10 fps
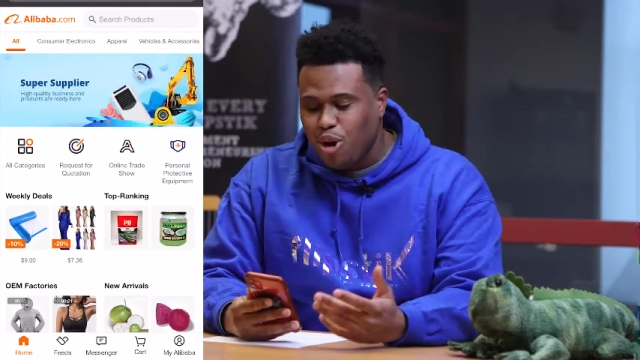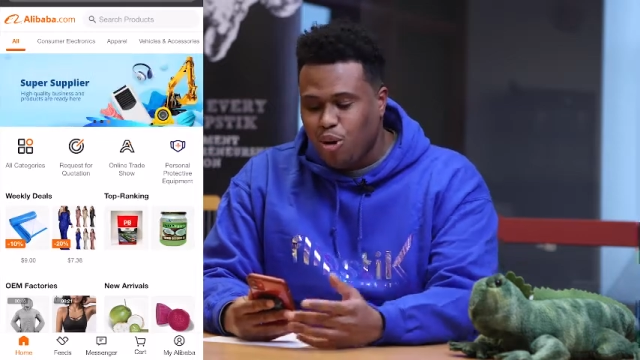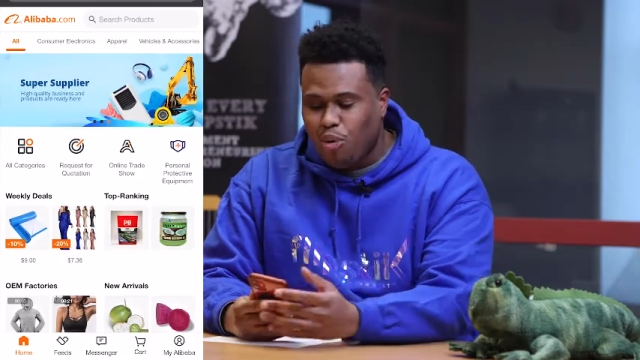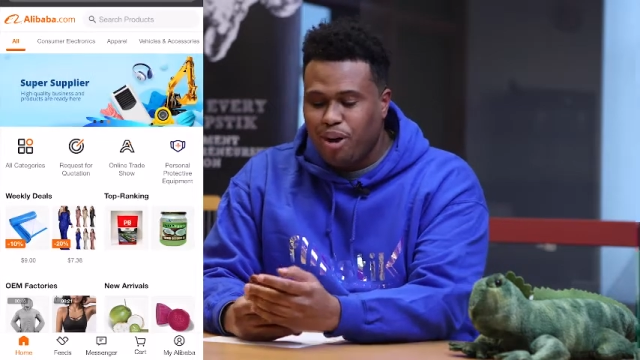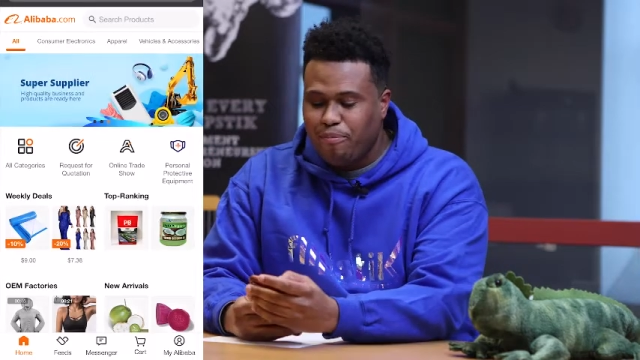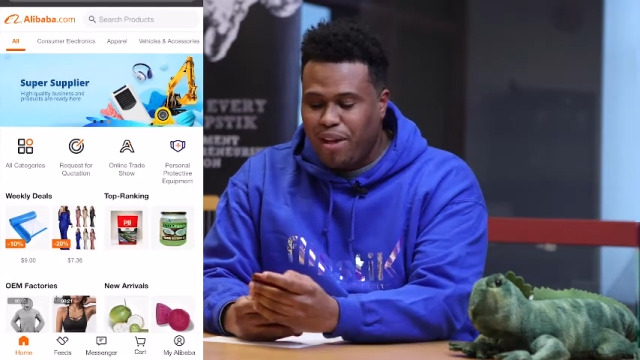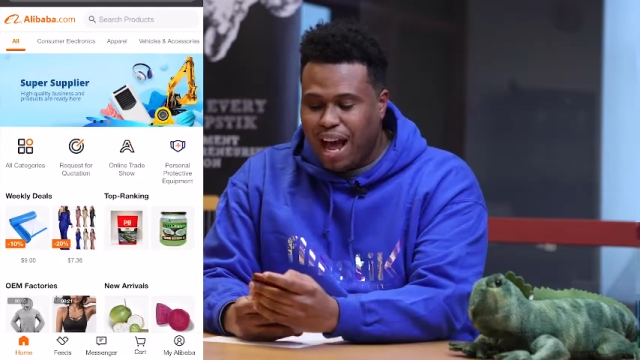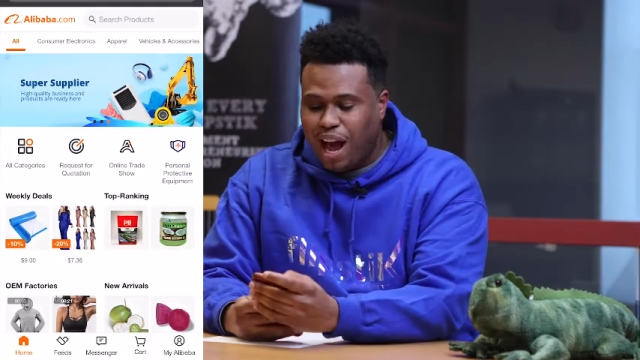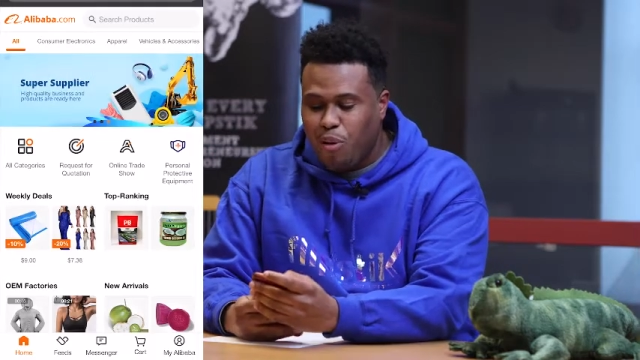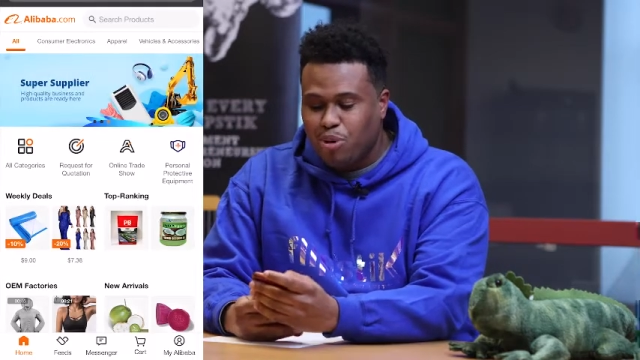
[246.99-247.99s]
Well,
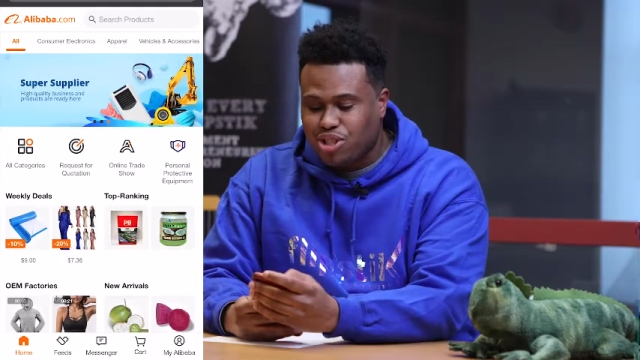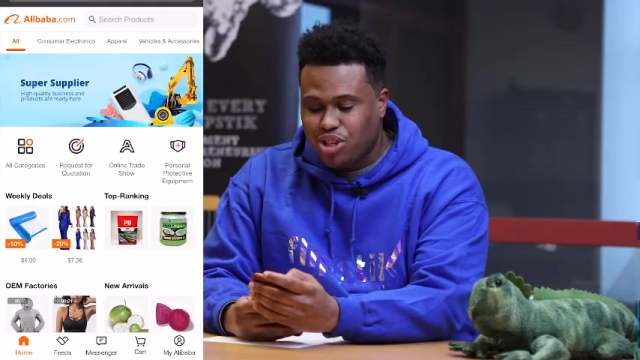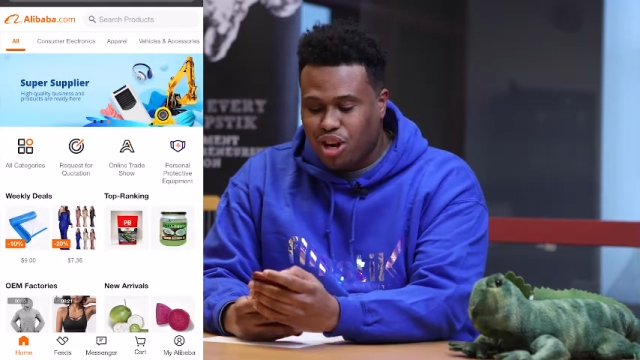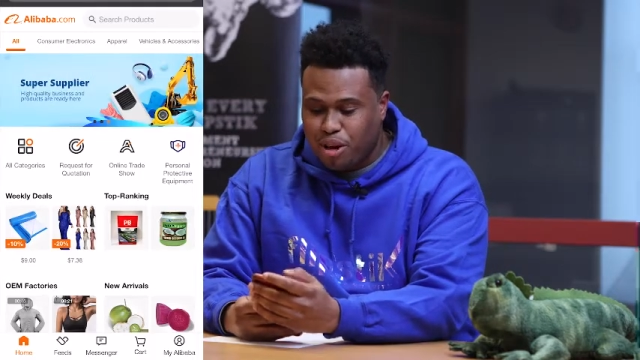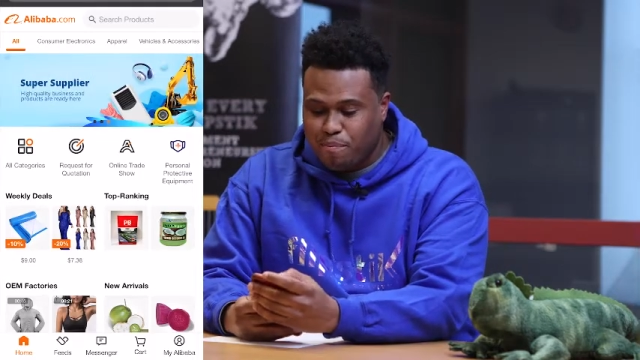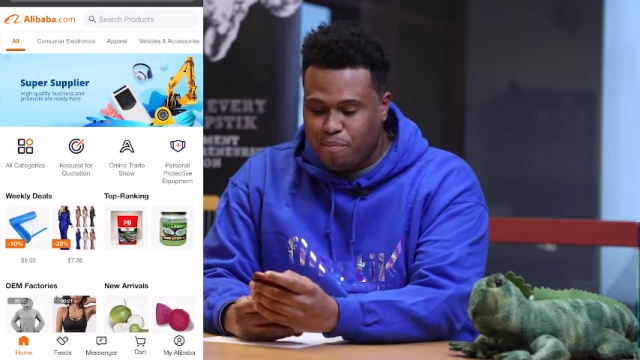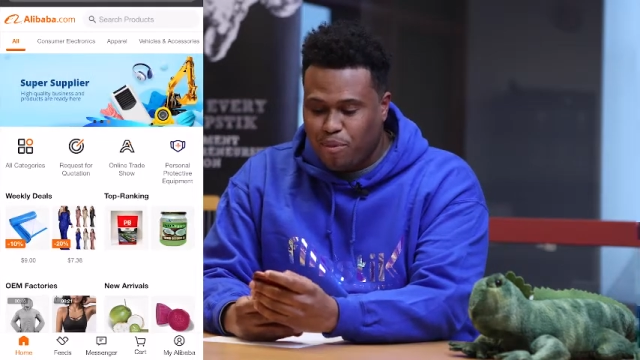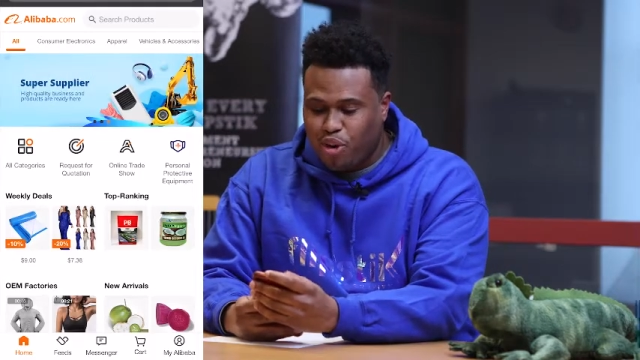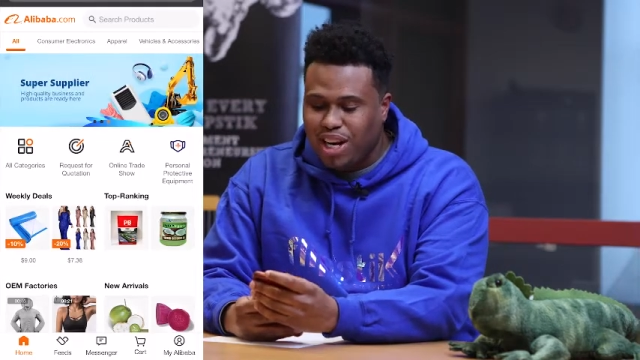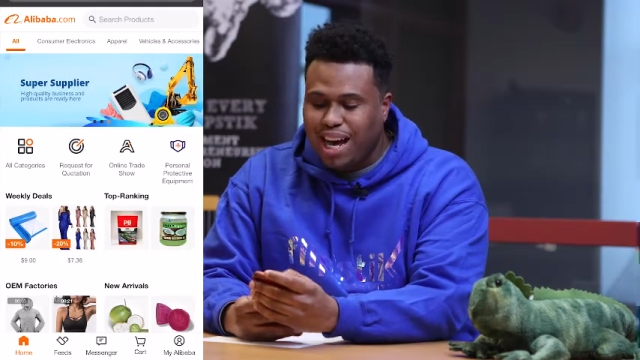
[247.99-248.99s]
I would start
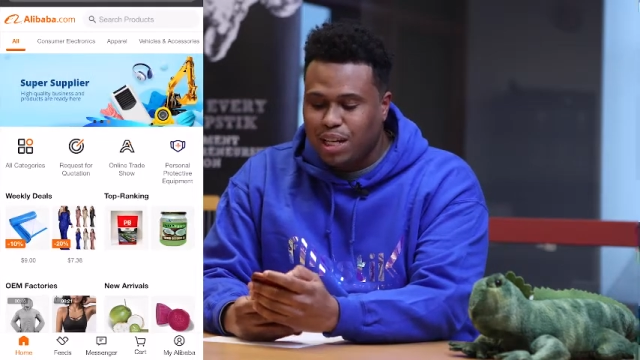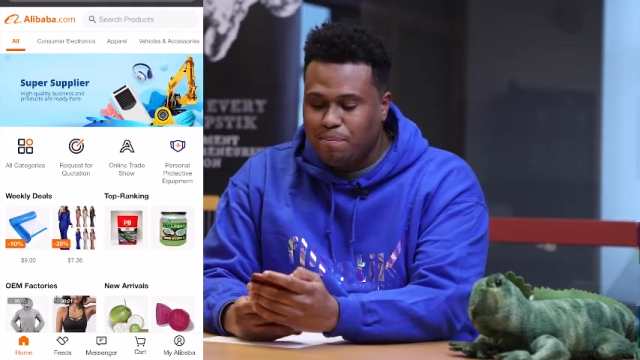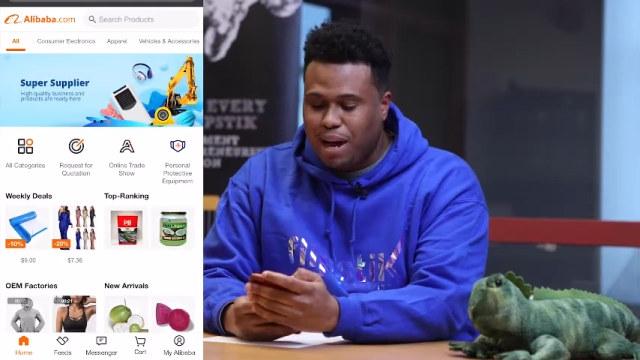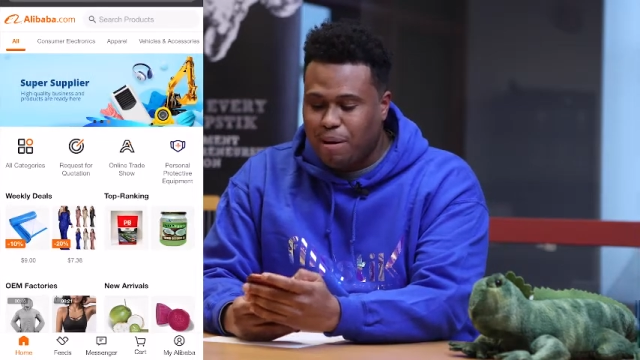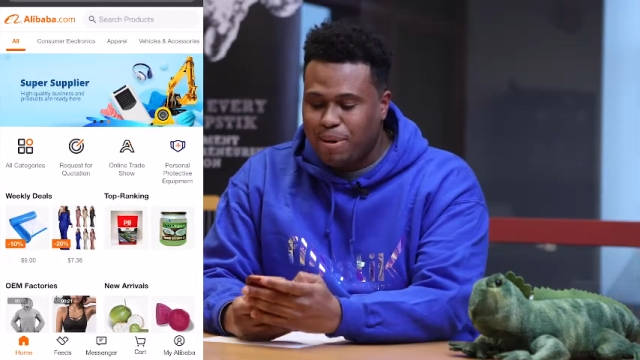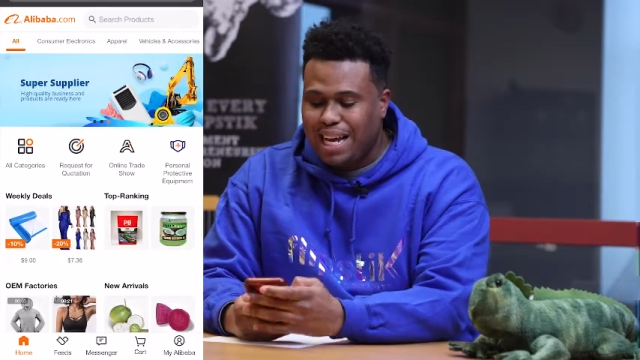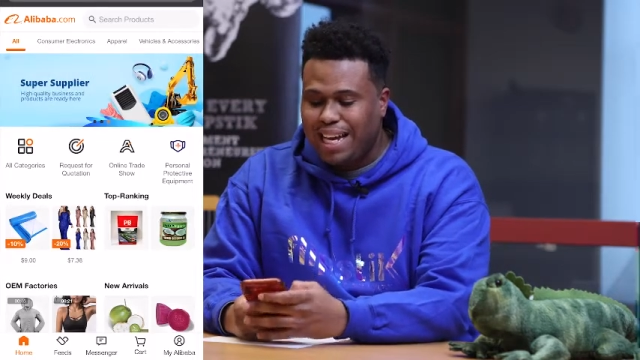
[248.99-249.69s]
on Alibaba